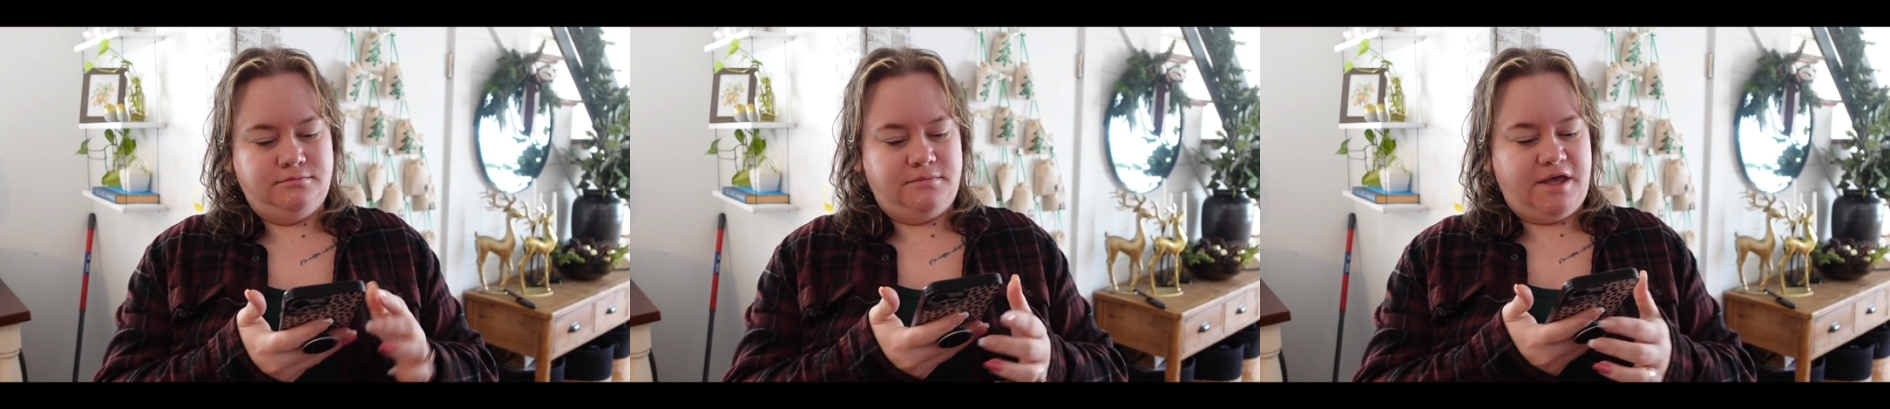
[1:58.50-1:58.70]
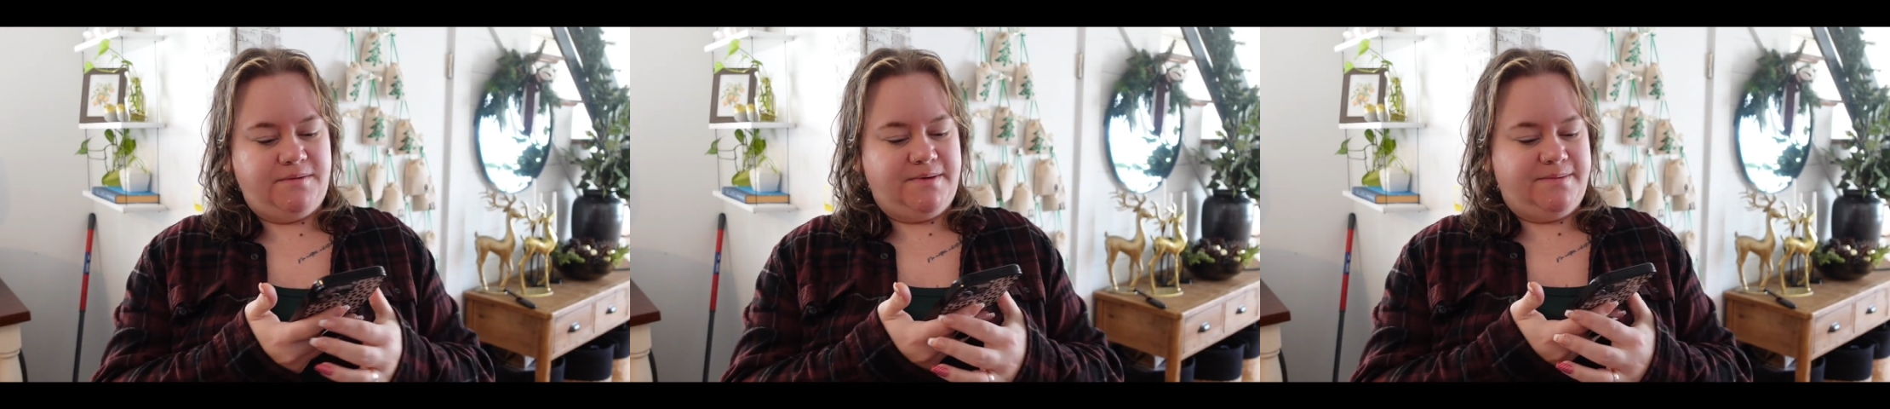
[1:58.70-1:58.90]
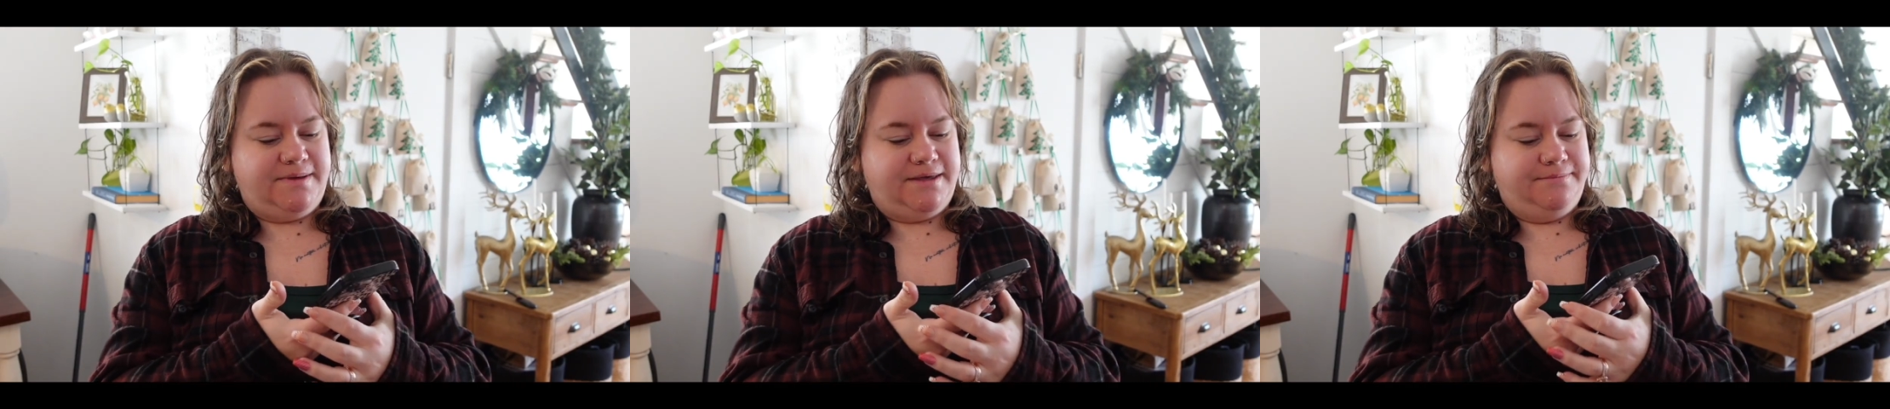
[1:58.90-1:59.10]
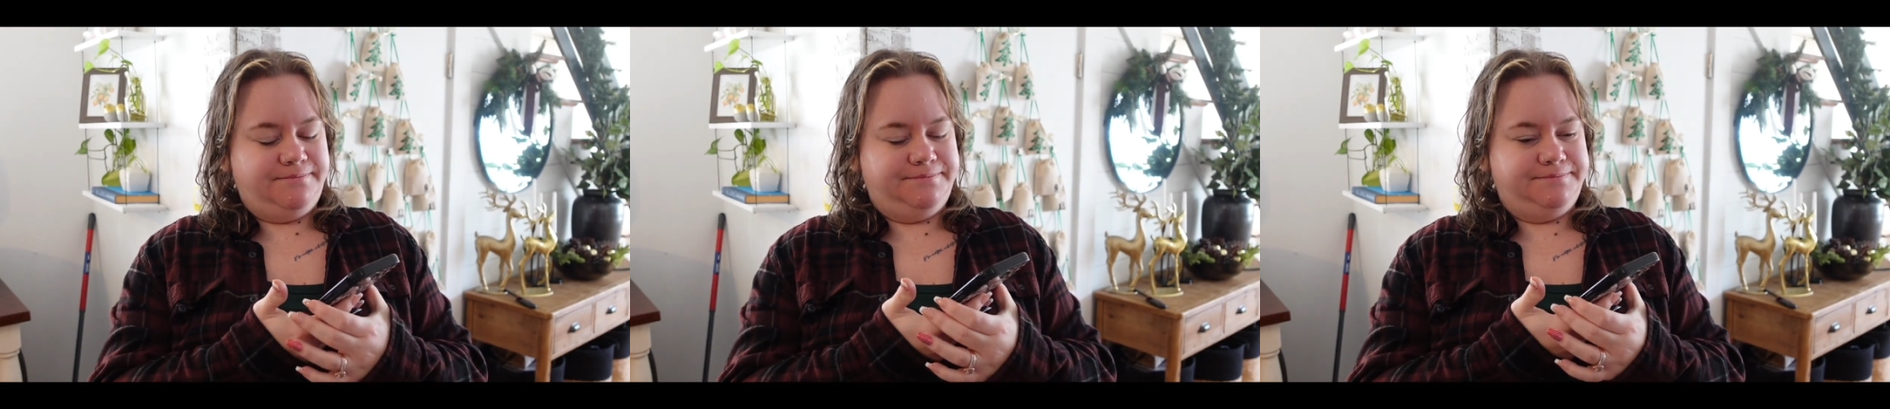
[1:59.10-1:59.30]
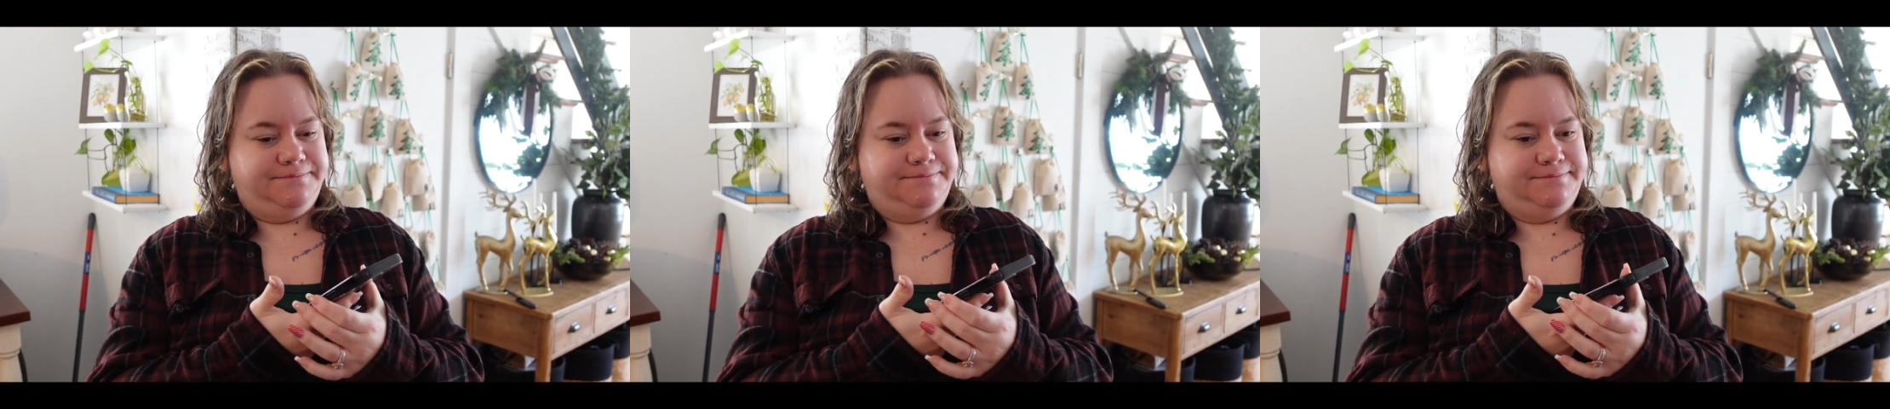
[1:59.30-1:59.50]
Hi, baby.
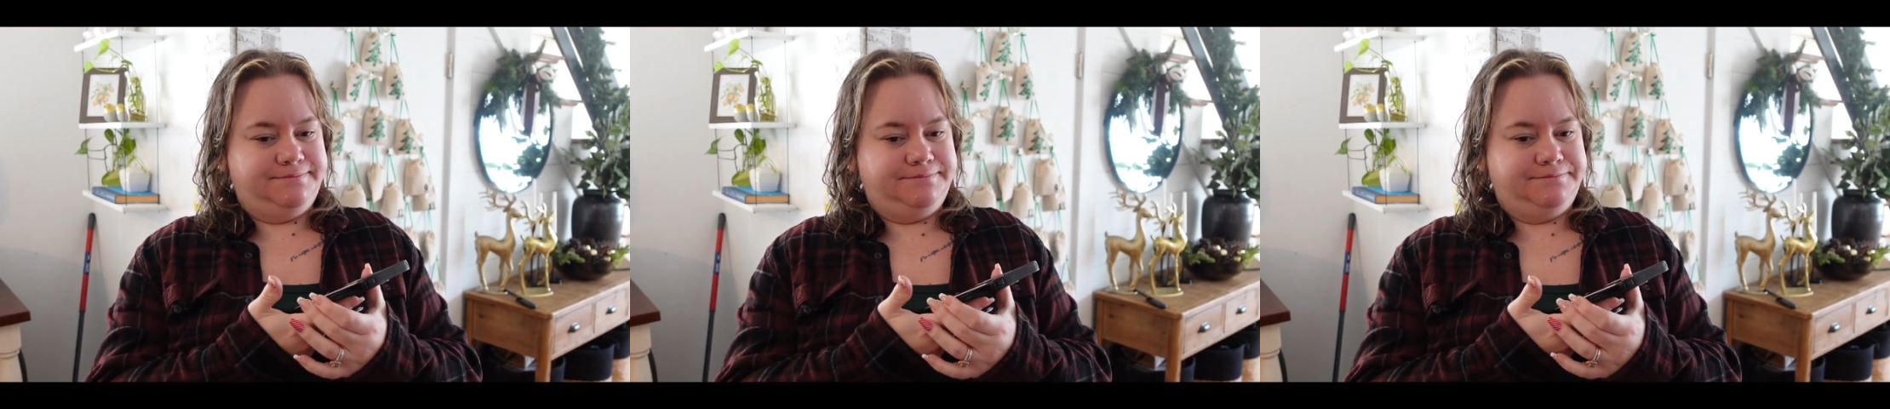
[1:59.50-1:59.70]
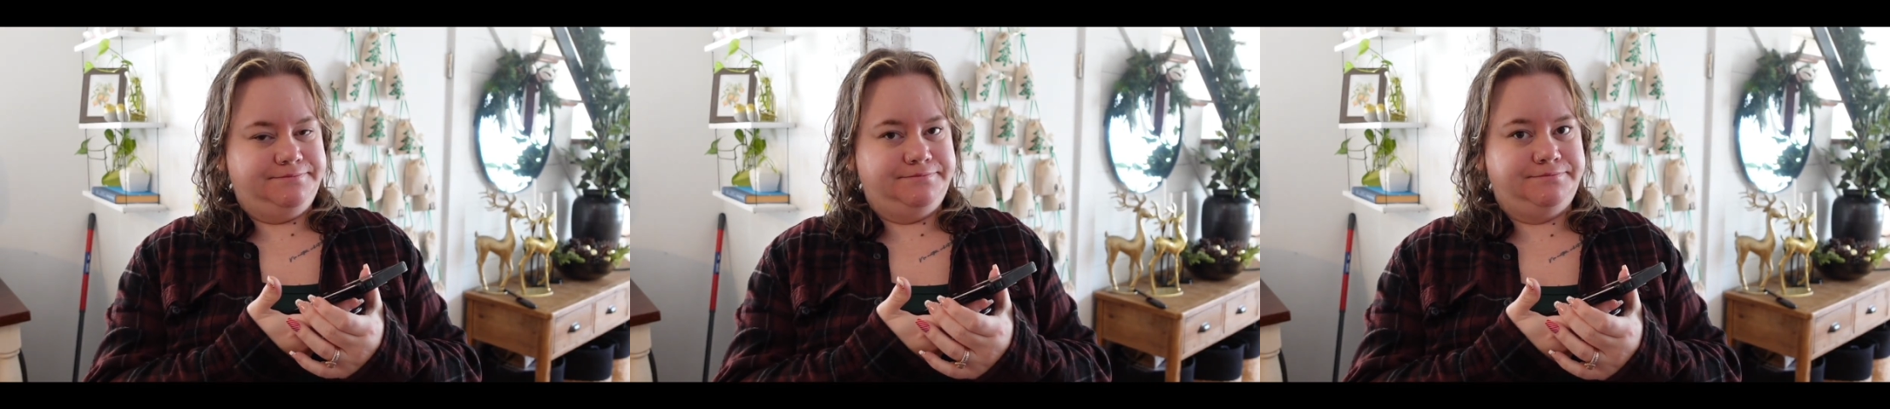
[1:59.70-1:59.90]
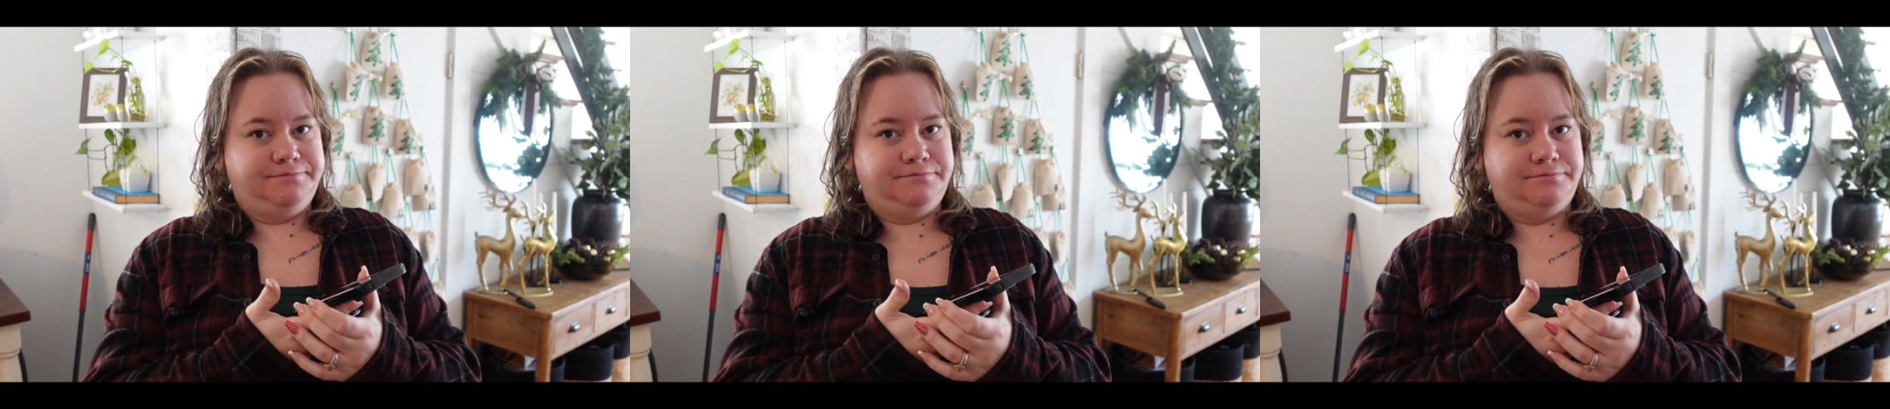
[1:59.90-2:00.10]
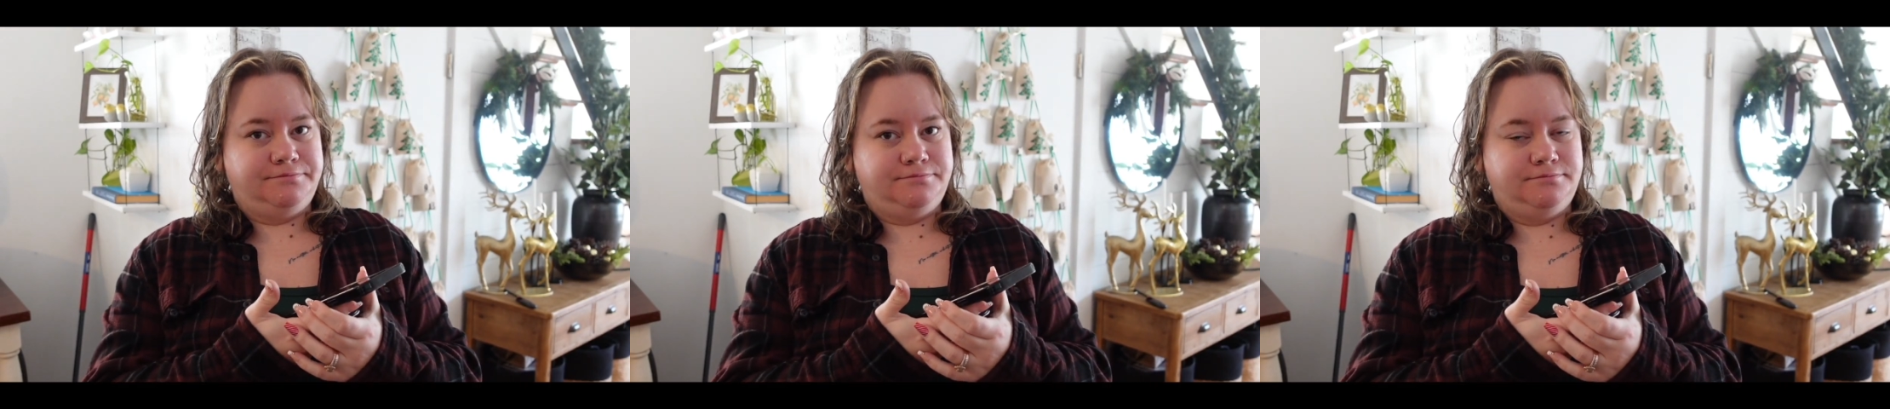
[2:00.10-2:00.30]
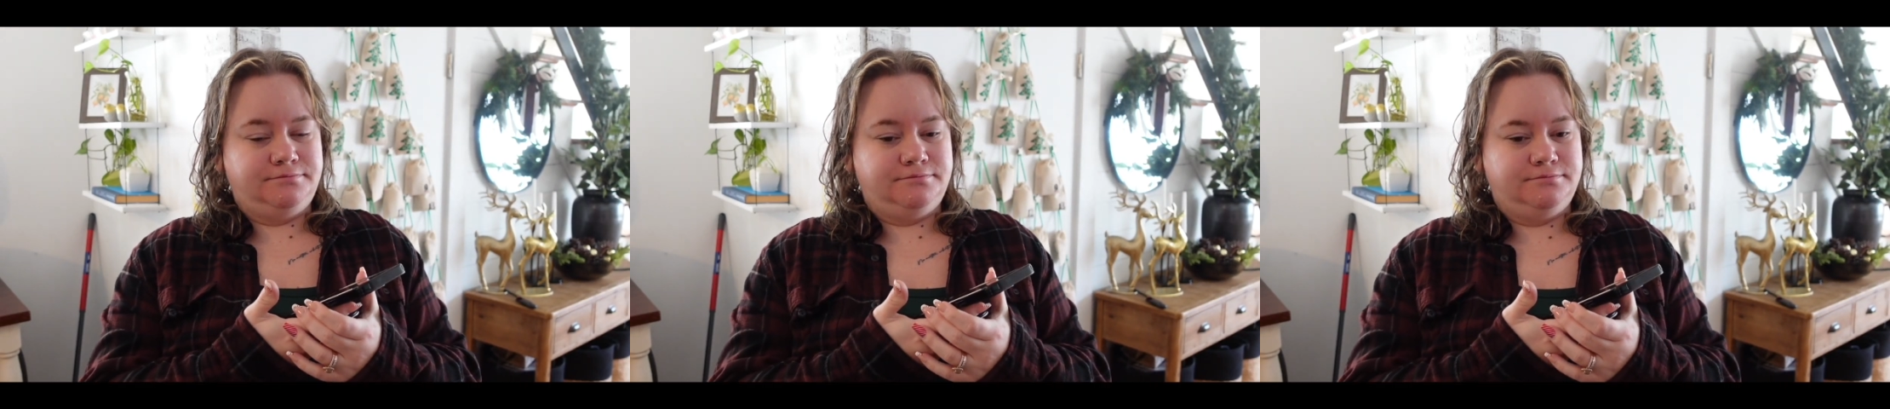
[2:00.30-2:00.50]

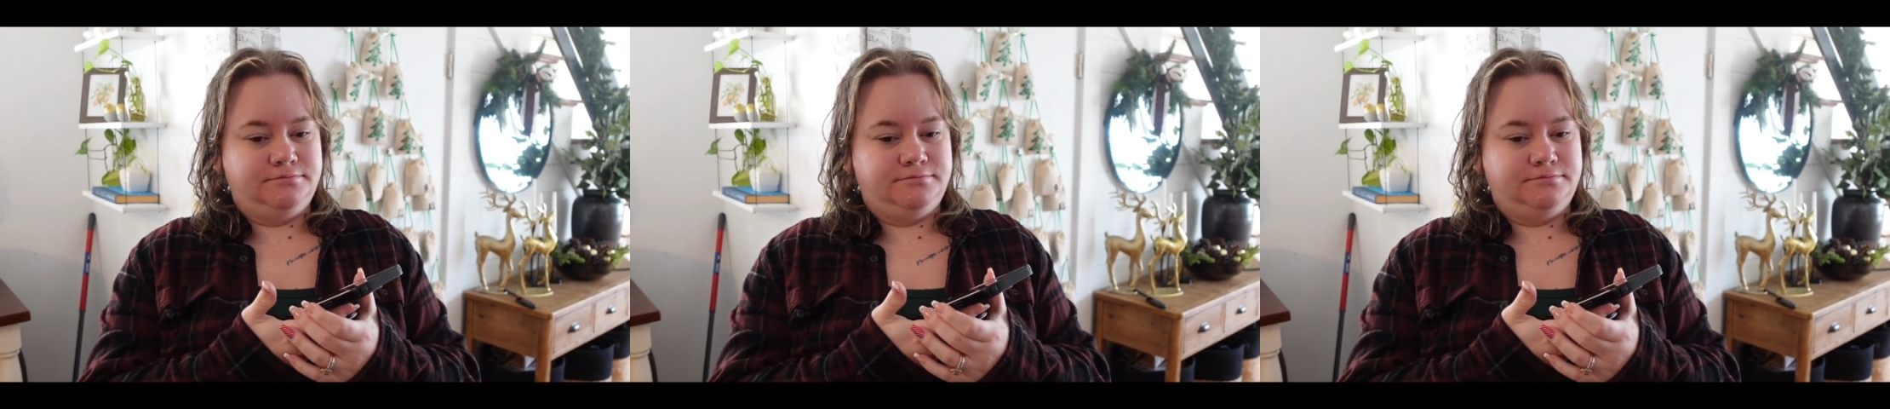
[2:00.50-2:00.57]
Hey.